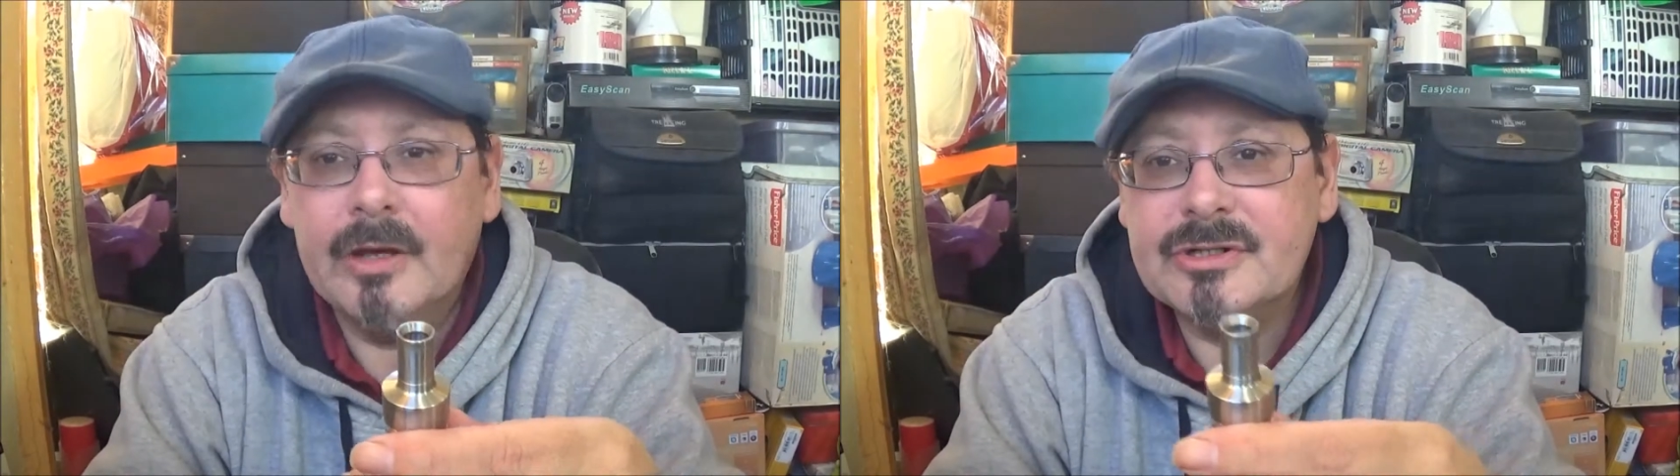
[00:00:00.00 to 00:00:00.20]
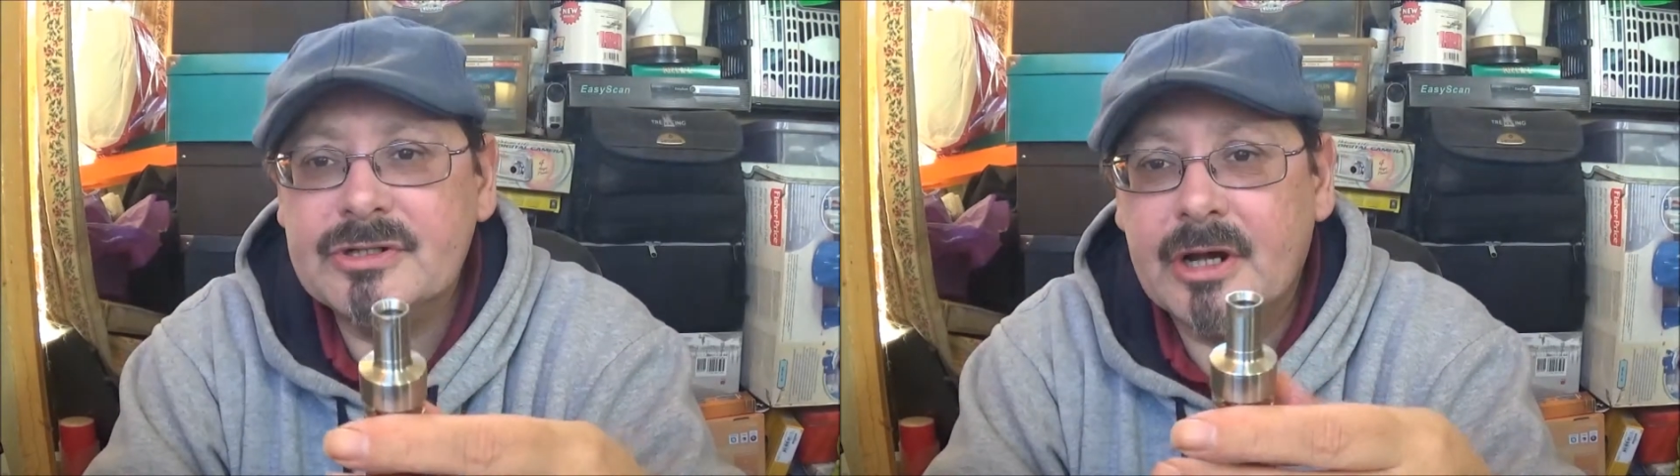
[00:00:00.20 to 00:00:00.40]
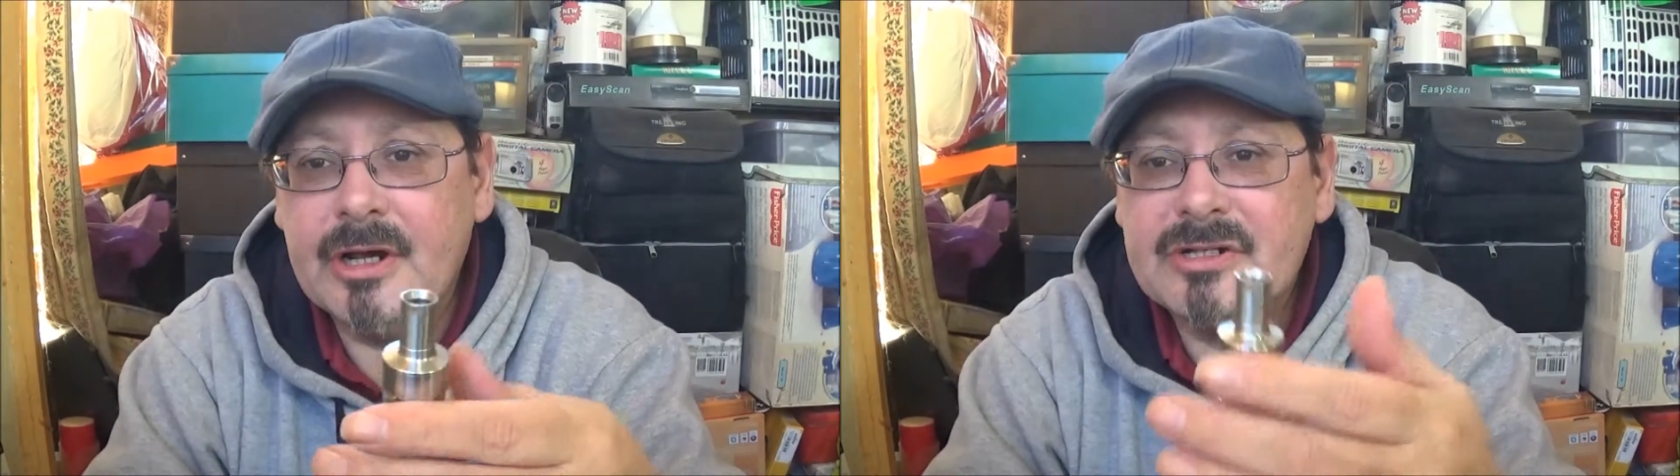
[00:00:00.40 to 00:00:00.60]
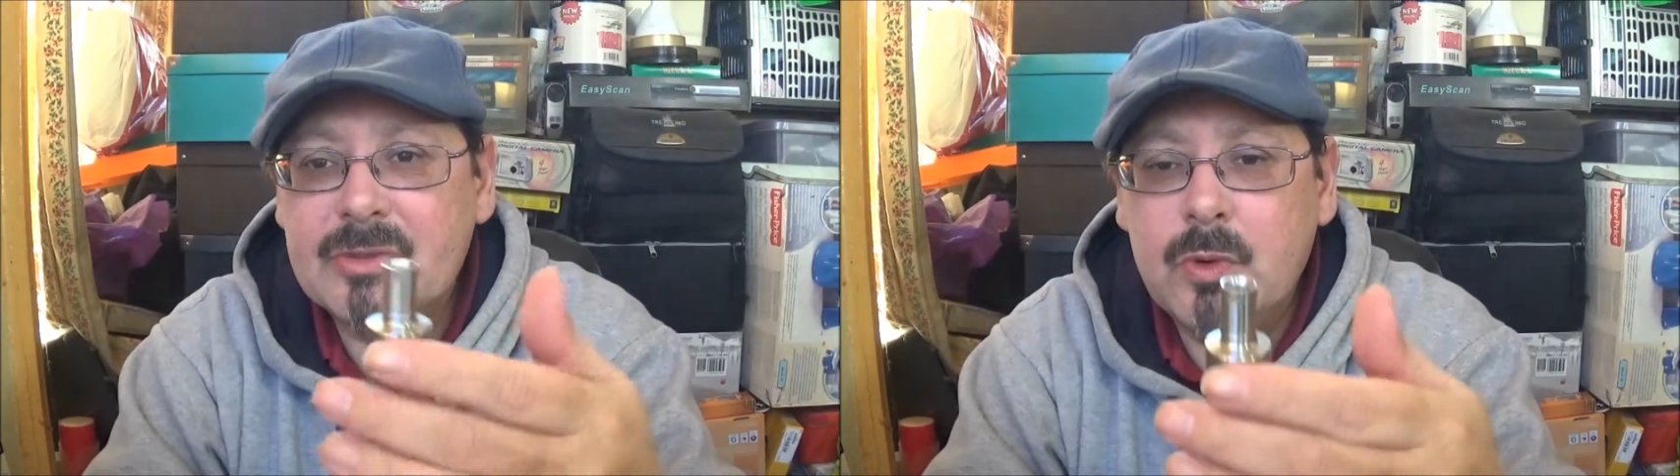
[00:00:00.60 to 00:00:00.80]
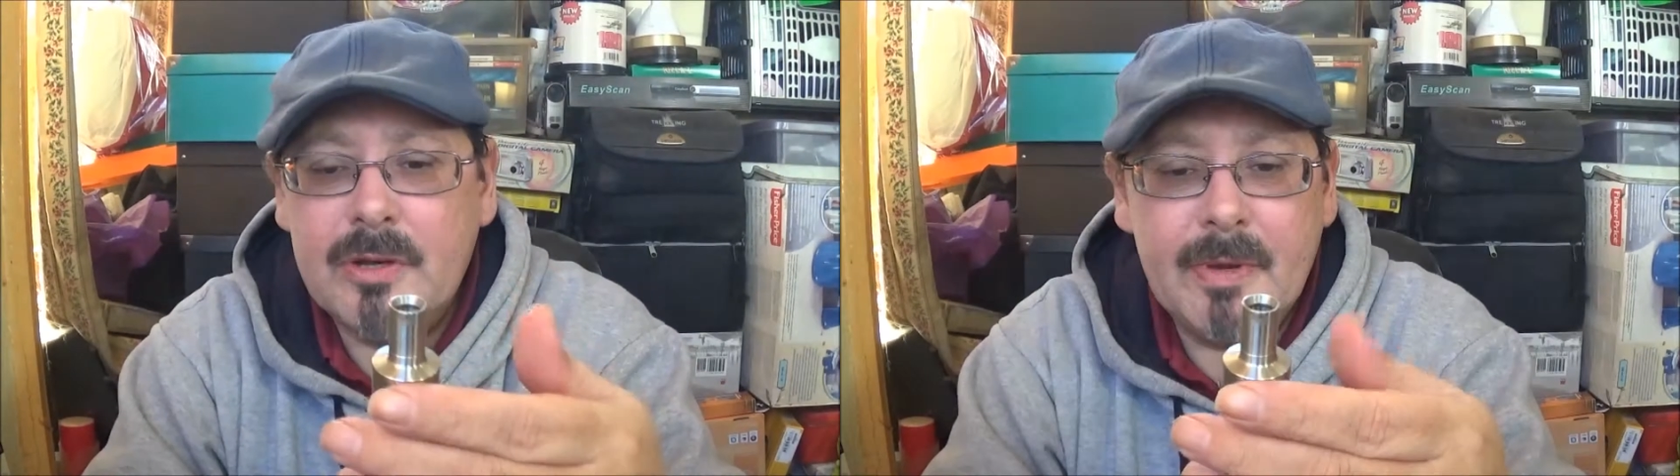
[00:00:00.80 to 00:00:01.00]
as I say, it's
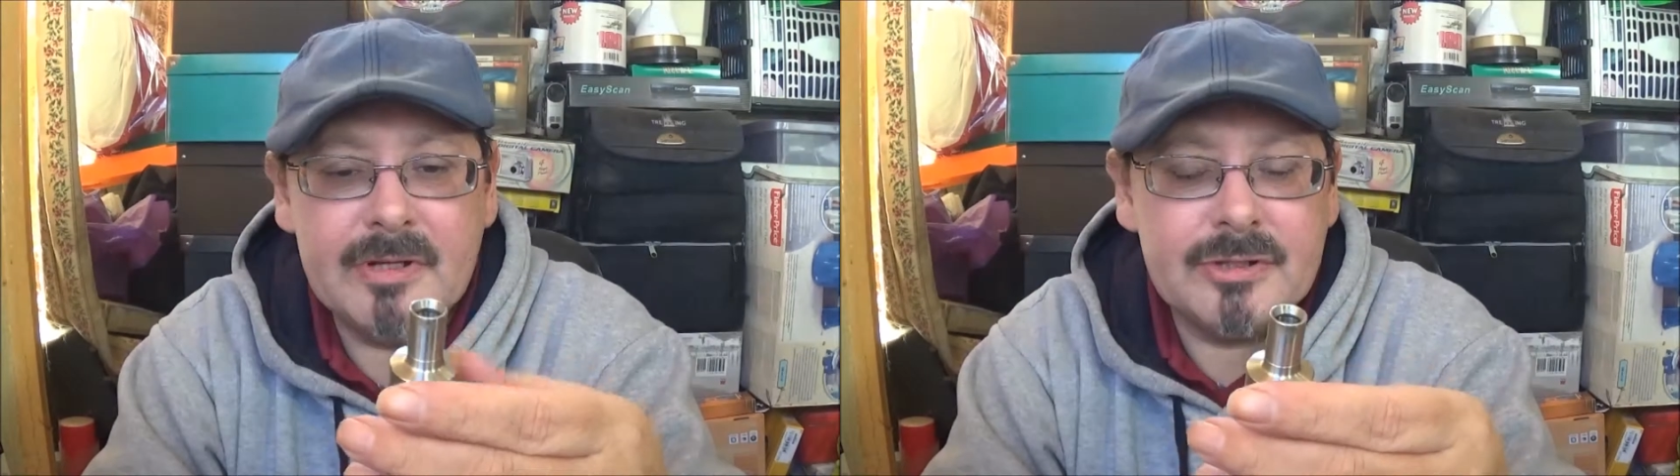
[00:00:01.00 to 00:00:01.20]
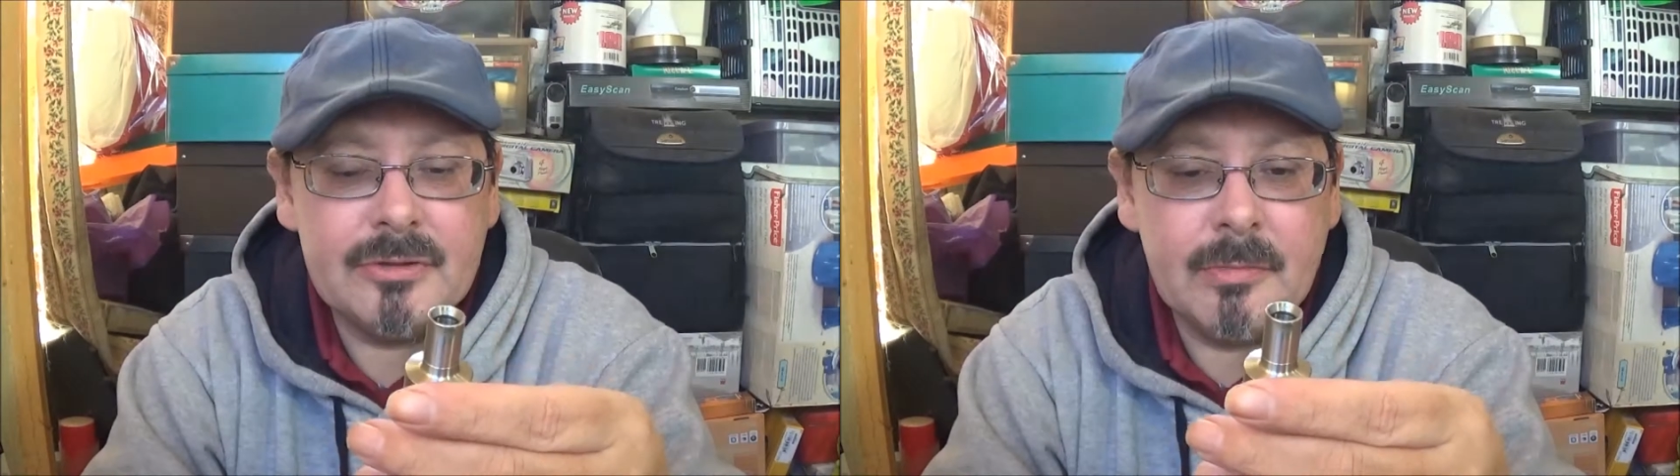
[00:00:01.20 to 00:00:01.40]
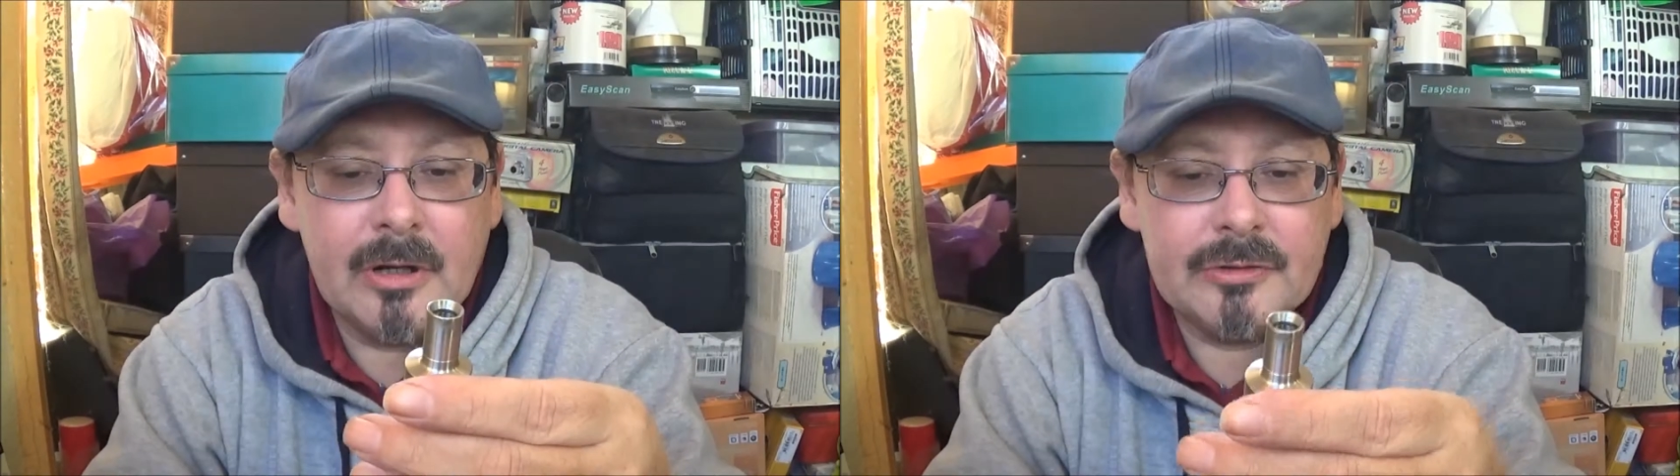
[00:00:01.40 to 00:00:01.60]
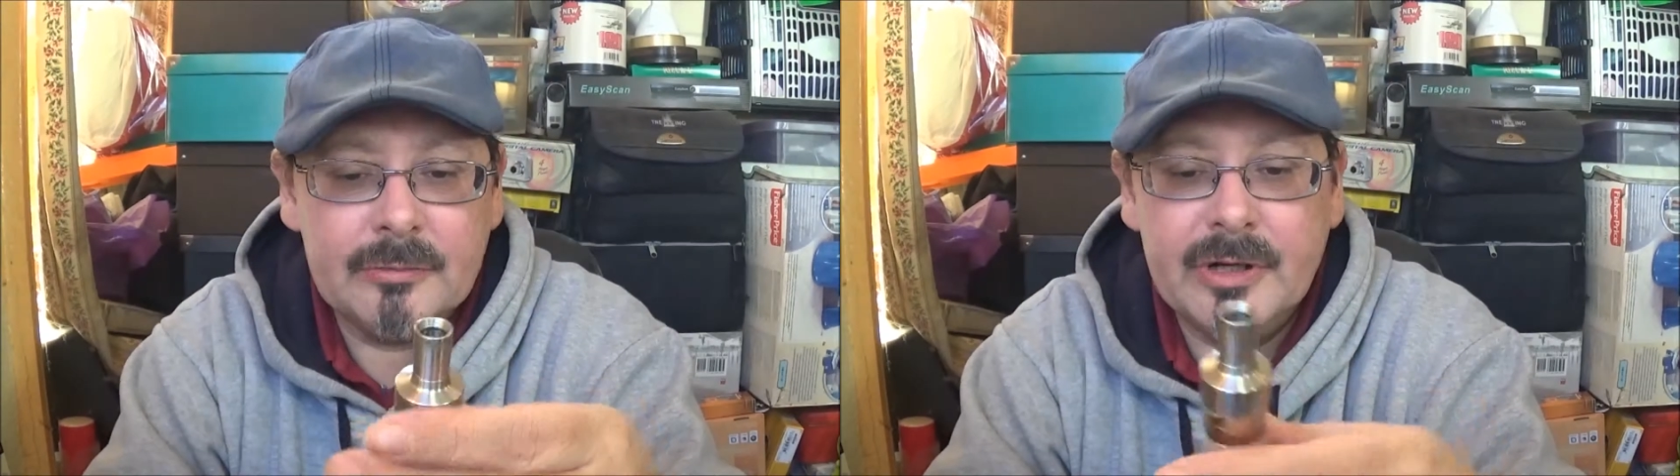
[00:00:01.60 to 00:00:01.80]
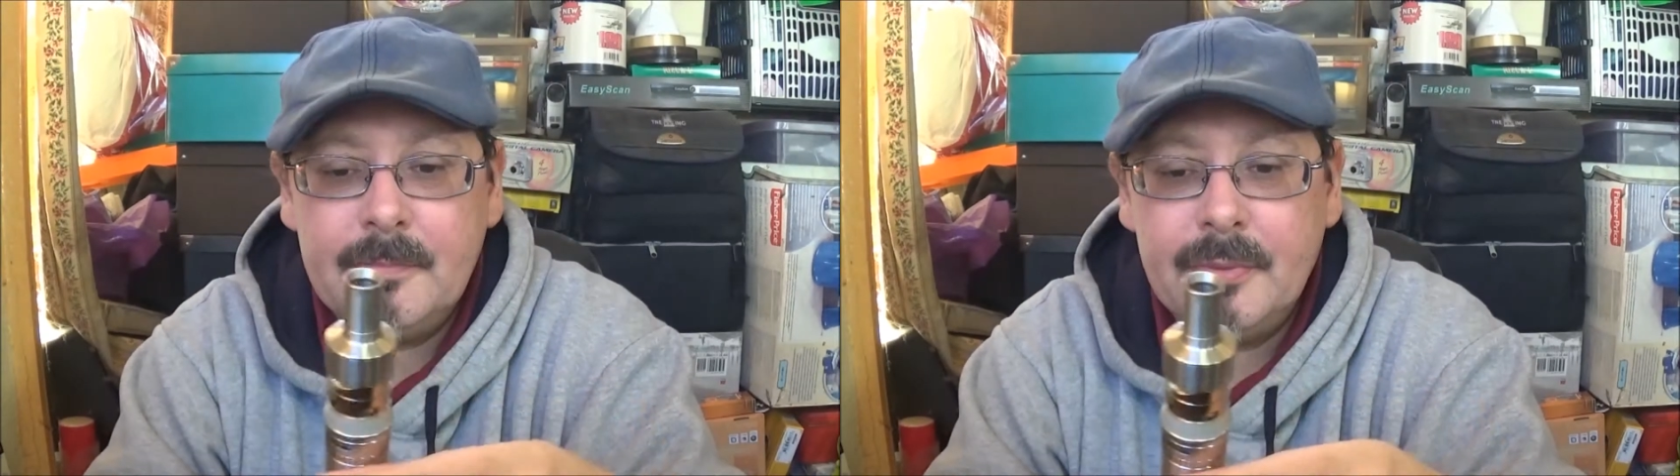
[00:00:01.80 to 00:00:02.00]
a wee bit too much
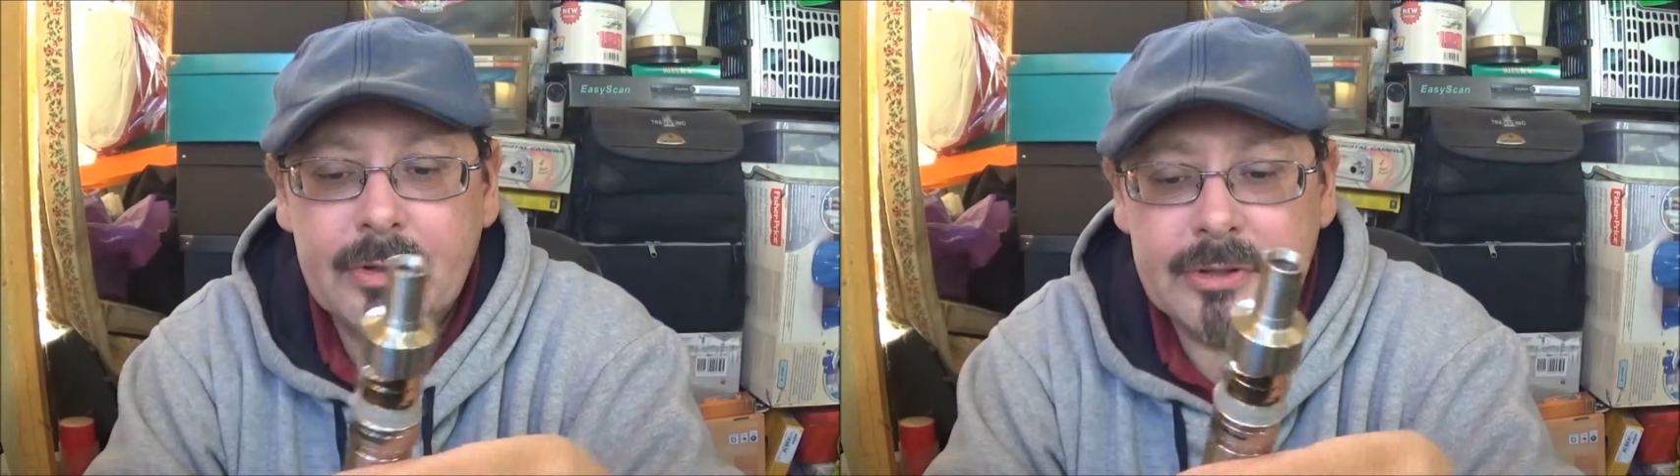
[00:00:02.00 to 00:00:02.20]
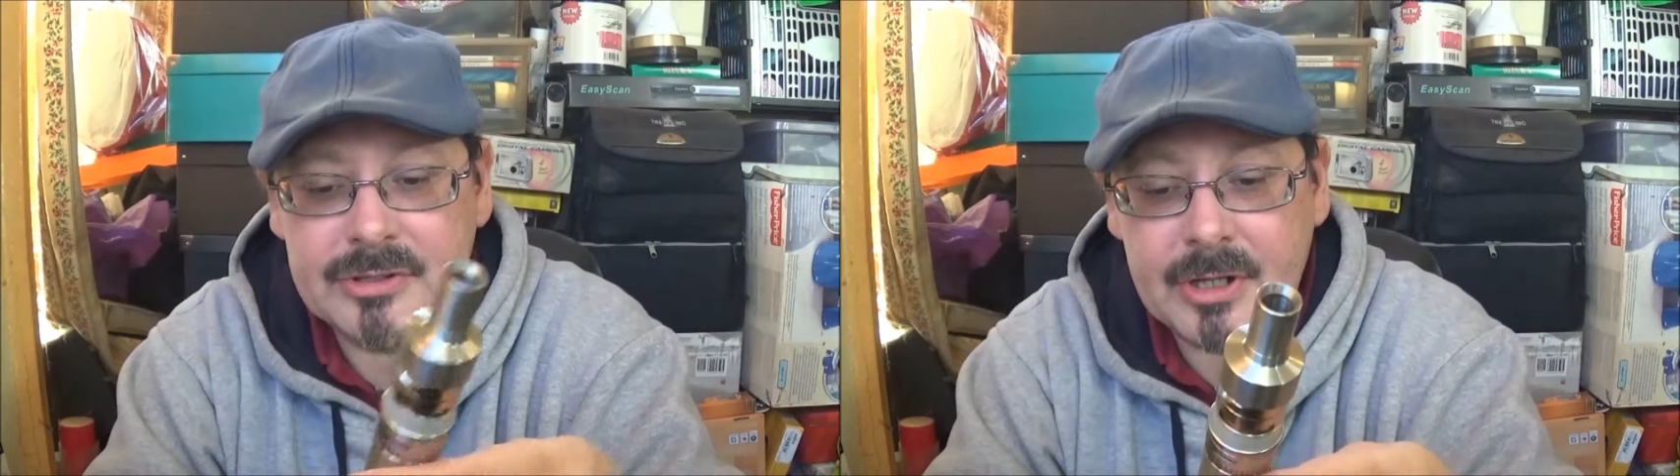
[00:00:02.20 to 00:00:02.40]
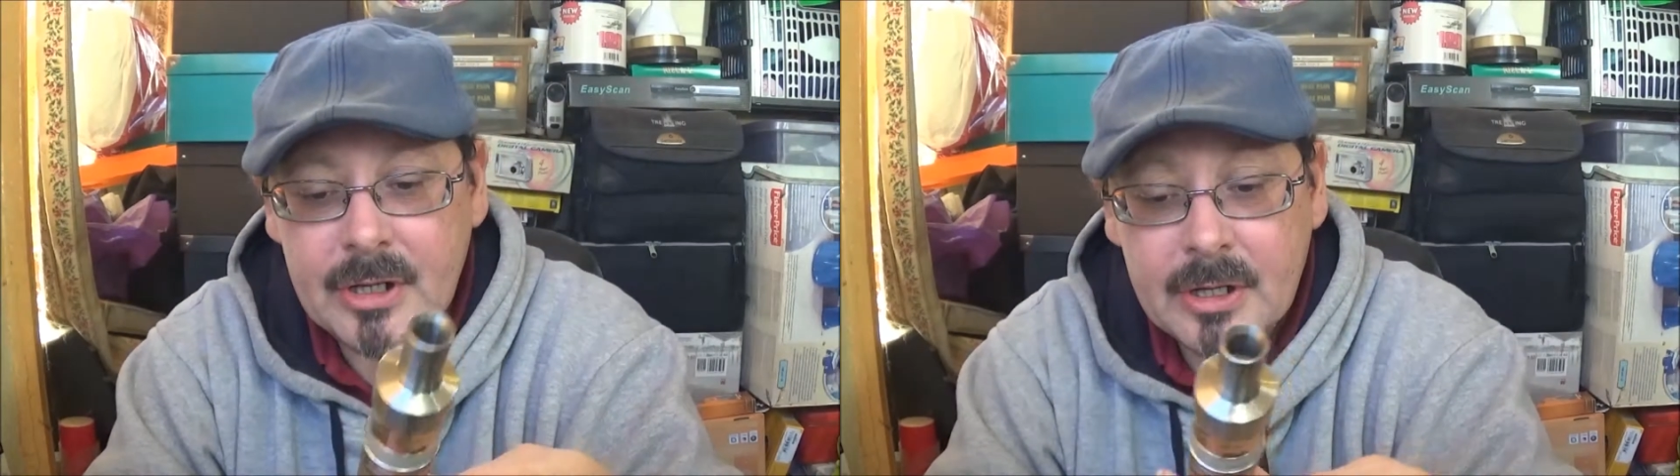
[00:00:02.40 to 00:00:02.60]
for me, but